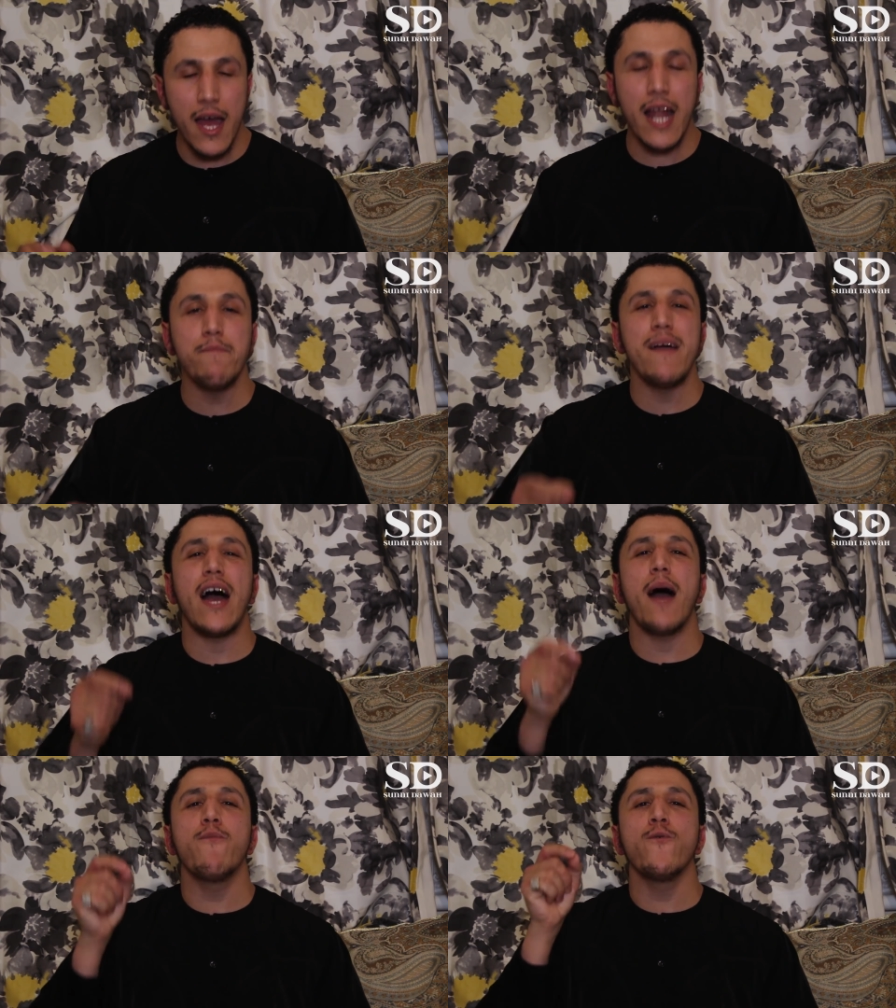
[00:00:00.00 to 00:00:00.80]

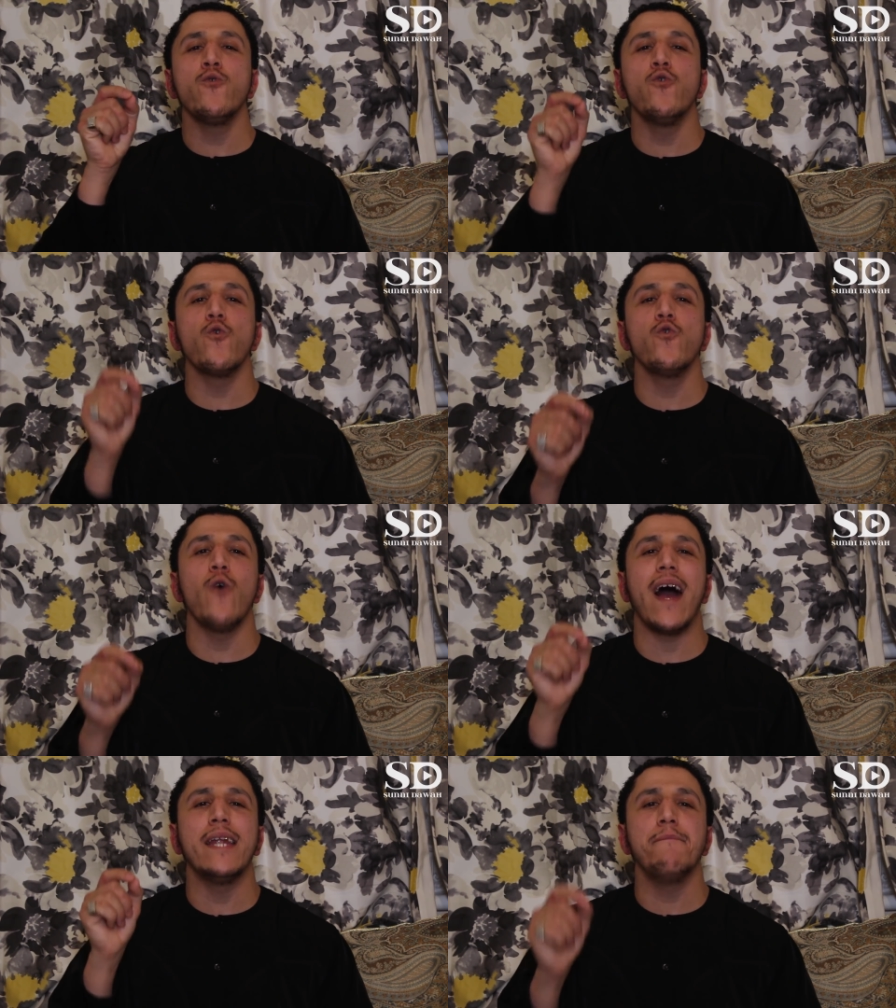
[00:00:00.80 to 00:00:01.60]
Al-Abu
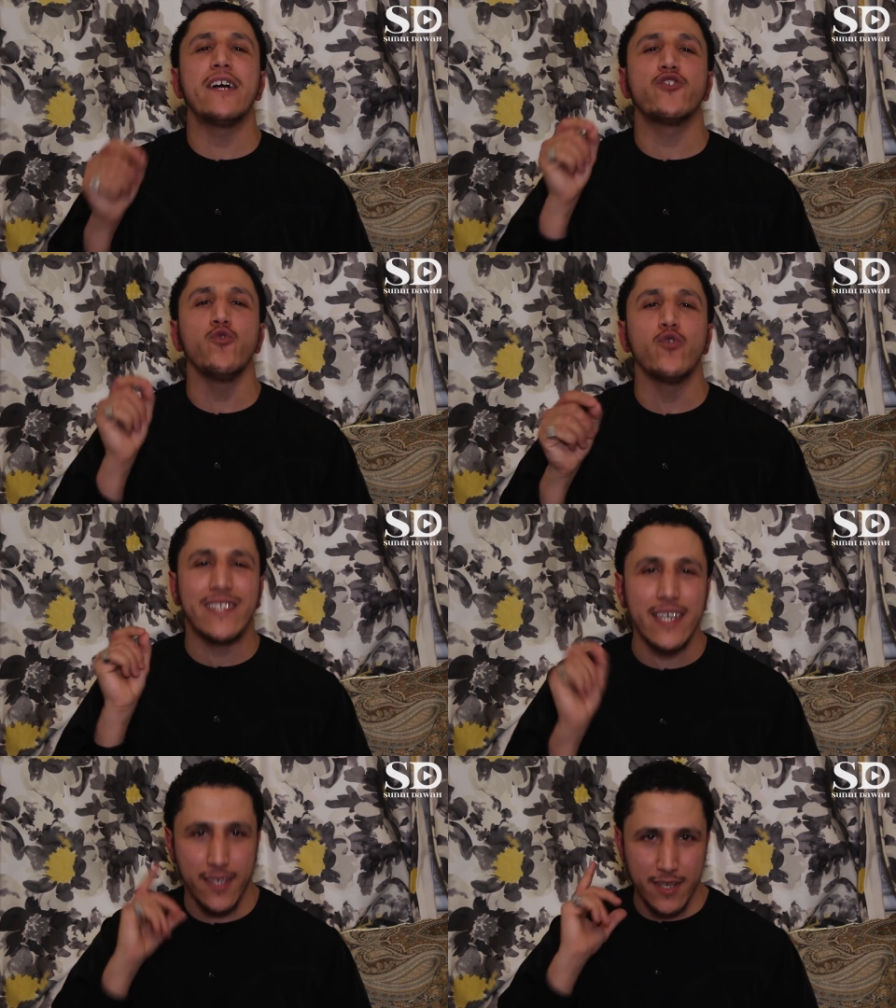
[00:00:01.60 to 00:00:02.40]
Lu'lu
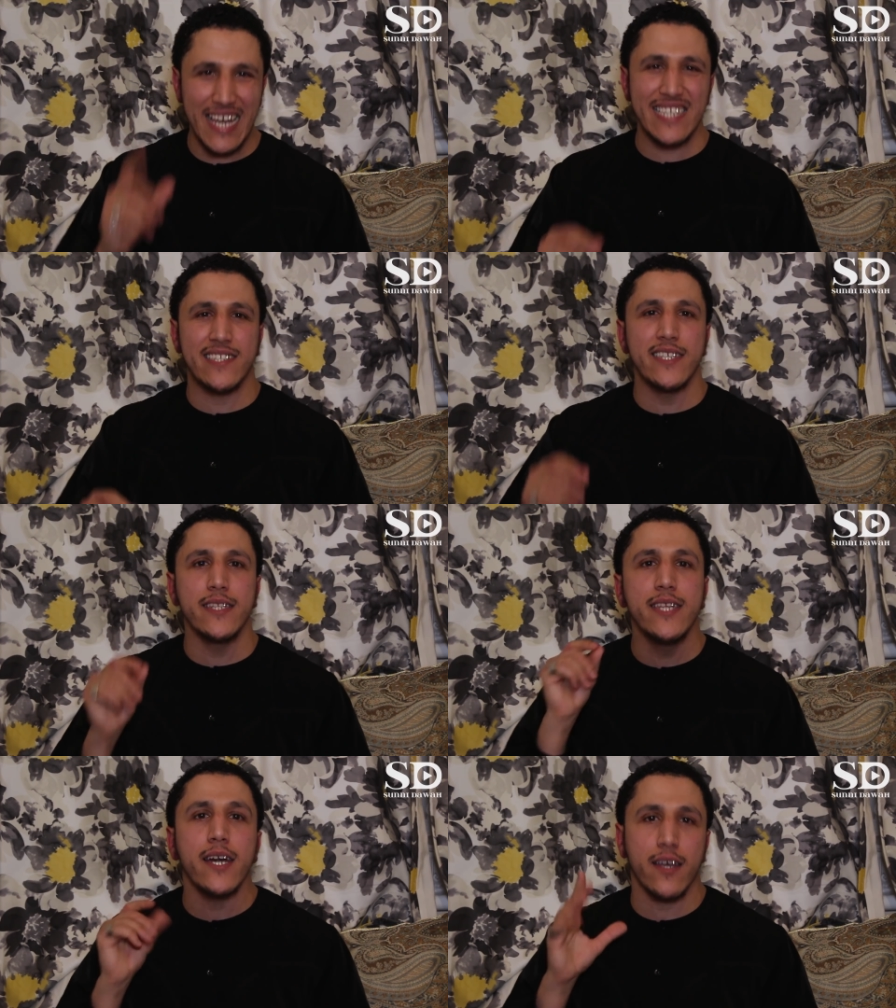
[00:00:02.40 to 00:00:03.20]
Al-Majusi,
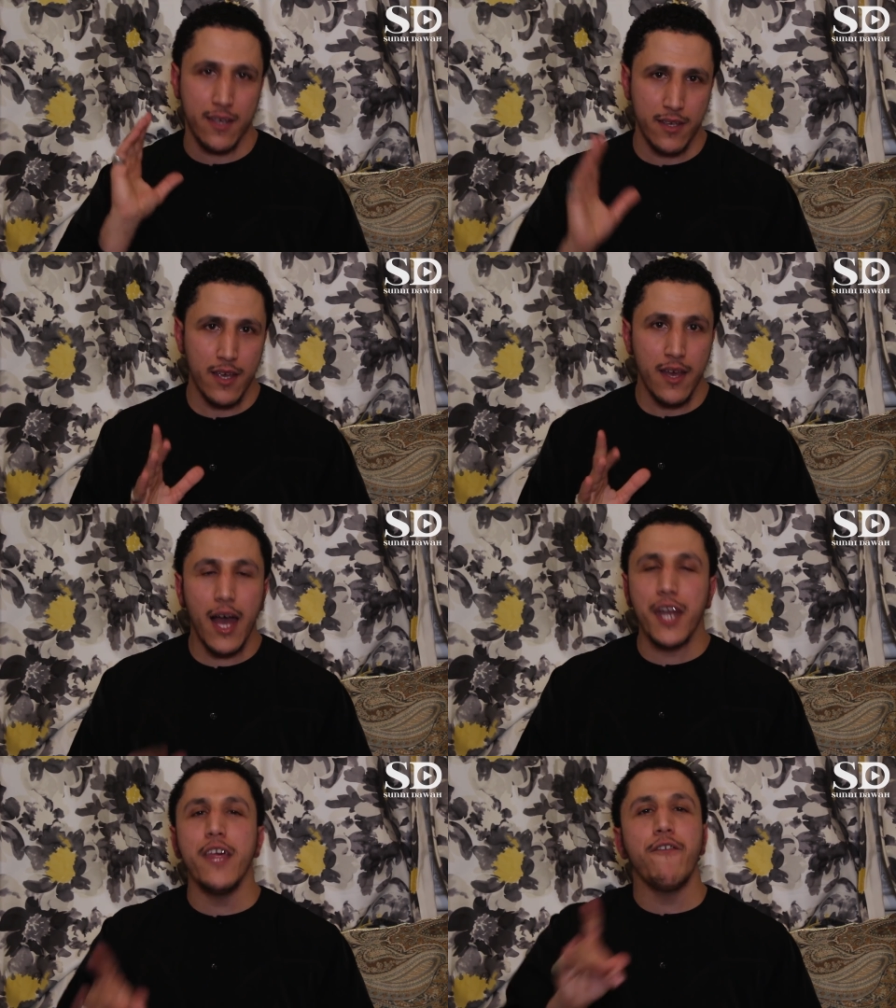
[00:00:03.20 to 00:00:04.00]
Al-Zindiq.
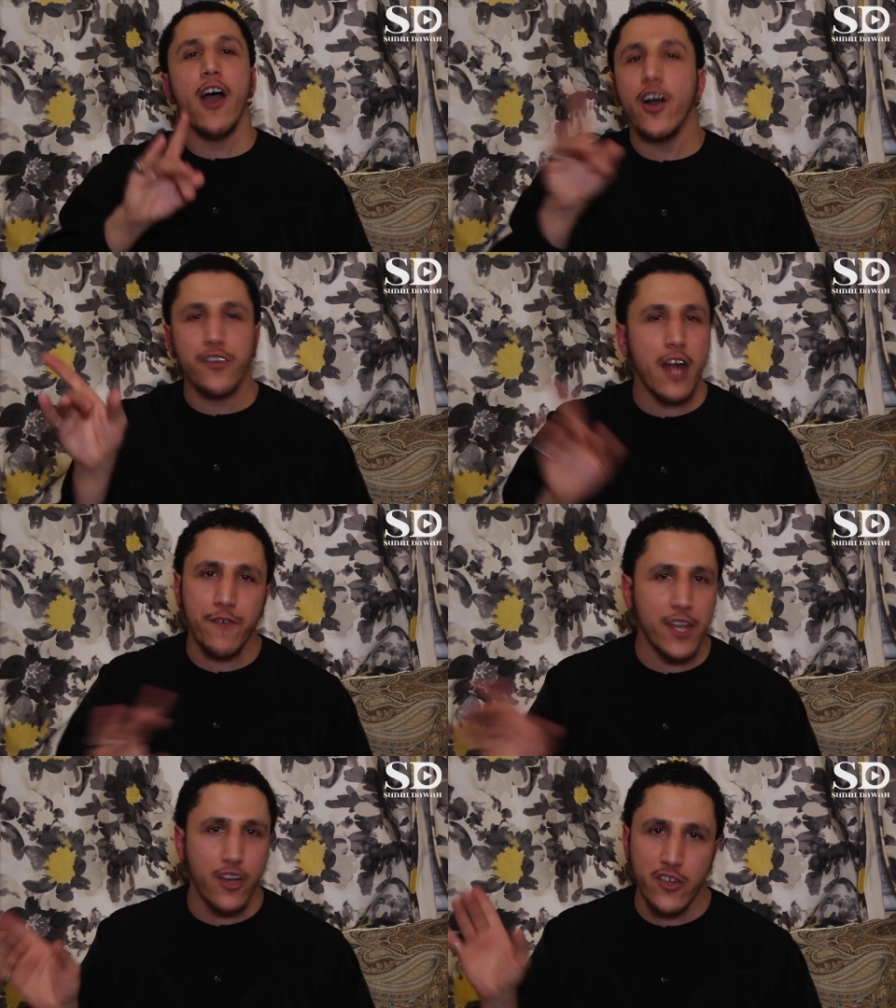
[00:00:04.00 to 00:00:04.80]
I never heard a
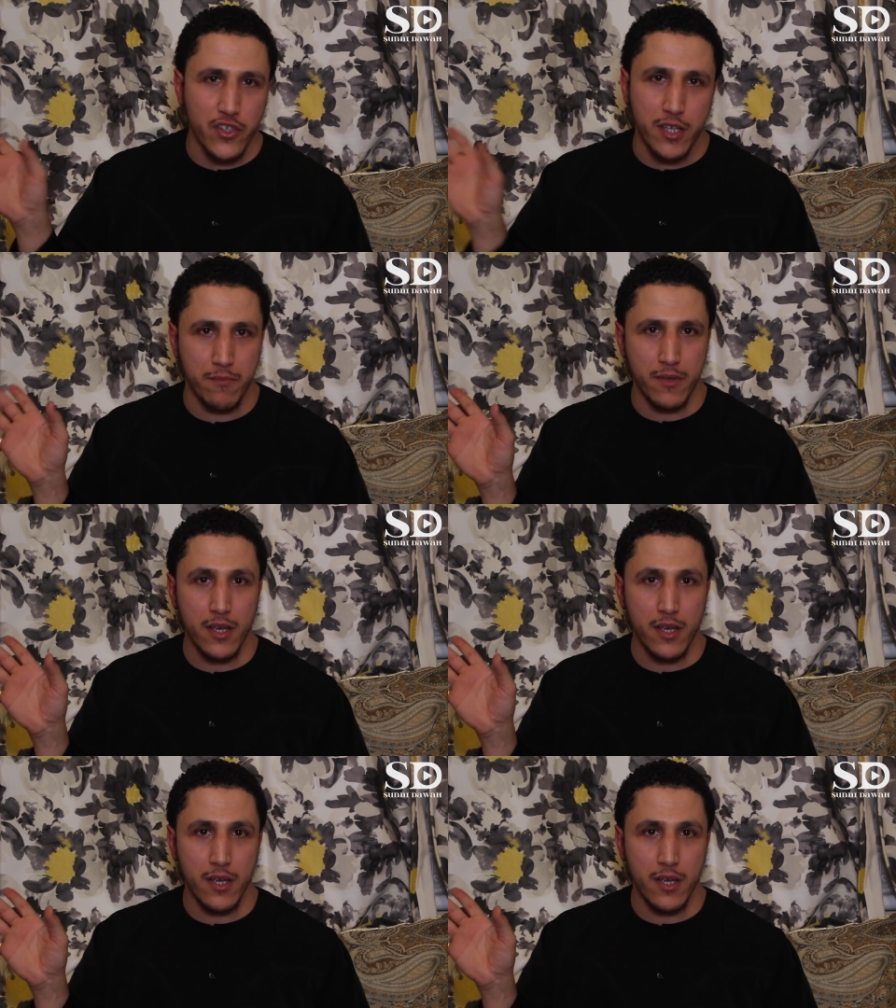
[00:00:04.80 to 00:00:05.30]
Rafida cursing him.